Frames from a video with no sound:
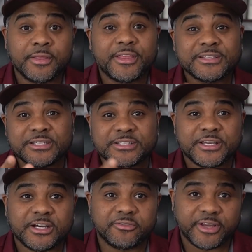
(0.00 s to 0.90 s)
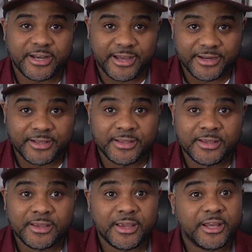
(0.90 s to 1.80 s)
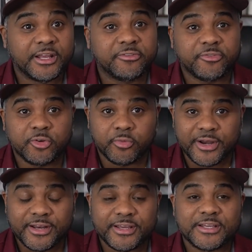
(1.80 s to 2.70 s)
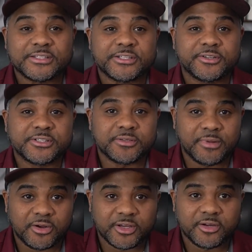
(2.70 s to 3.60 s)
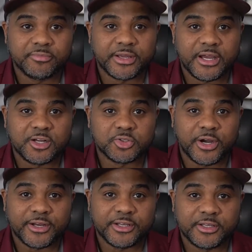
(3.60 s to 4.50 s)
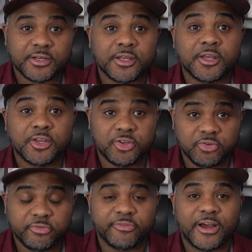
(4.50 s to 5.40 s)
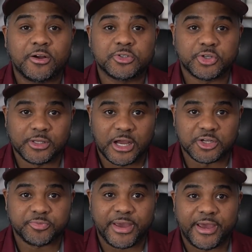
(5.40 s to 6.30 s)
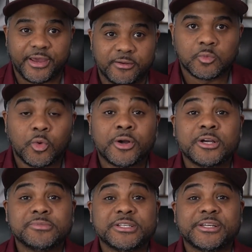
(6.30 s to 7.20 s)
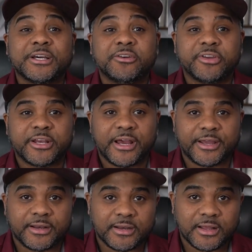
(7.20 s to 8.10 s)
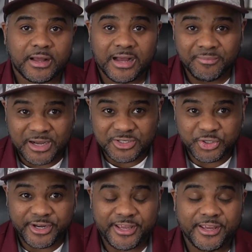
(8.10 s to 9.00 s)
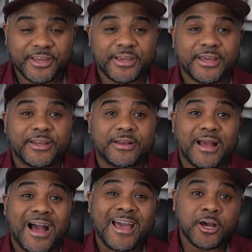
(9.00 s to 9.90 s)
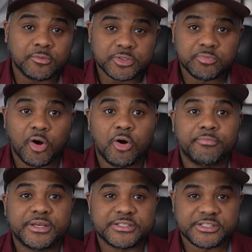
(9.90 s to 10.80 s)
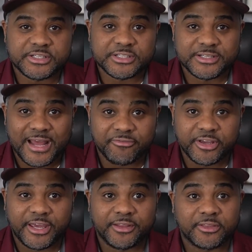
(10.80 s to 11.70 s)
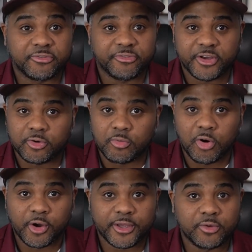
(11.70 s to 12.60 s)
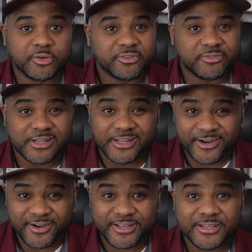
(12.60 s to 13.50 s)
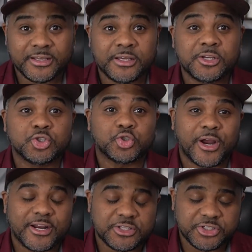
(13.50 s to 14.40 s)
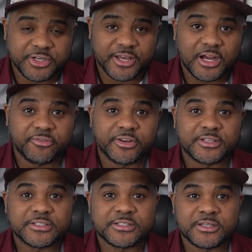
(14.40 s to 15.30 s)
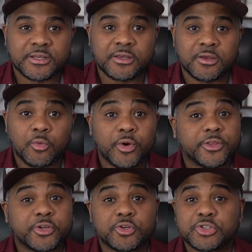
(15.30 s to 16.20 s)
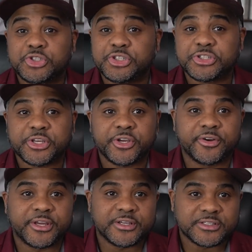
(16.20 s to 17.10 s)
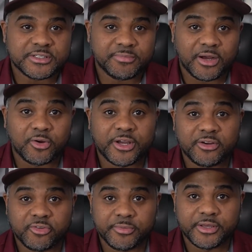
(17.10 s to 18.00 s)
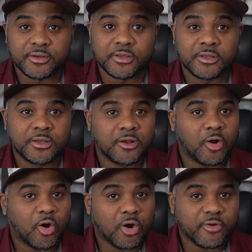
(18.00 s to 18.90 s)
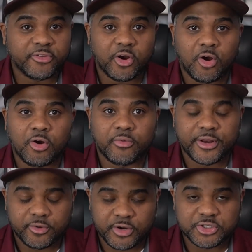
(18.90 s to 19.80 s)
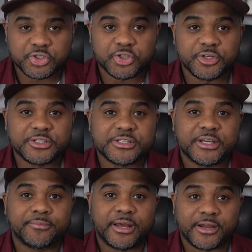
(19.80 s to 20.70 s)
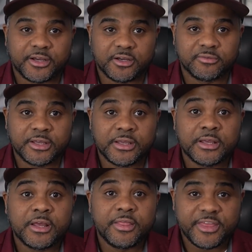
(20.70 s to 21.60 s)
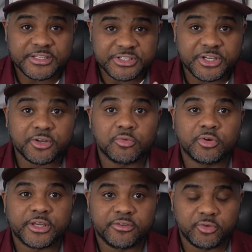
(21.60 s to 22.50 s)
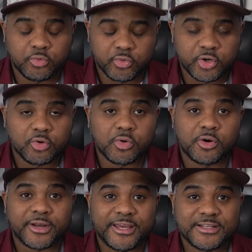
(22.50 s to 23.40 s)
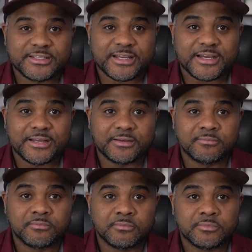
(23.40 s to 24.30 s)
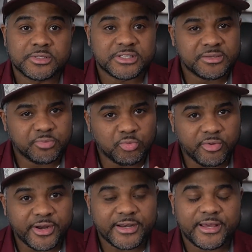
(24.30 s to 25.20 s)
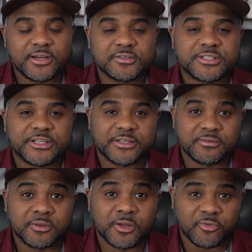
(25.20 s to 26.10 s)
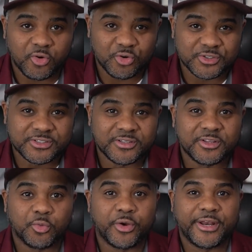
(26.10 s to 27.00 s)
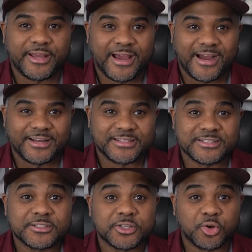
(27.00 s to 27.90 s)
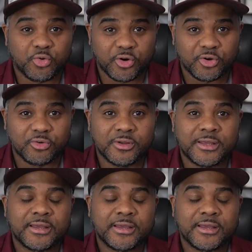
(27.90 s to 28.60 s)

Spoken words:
This is GovIgnite, and if you're ready to get serious about government contracting, you found your launch pad. Welcome to GovIgnite. I'm Andre King, and I help small businesses navigate the federal market with clarity, strategy, and confidence. Whether you're just curious about government, or if you're already registered in SAM.gov, this channel will give you real-world insight, simple breakdowns, and, of course, the winning guidance to grow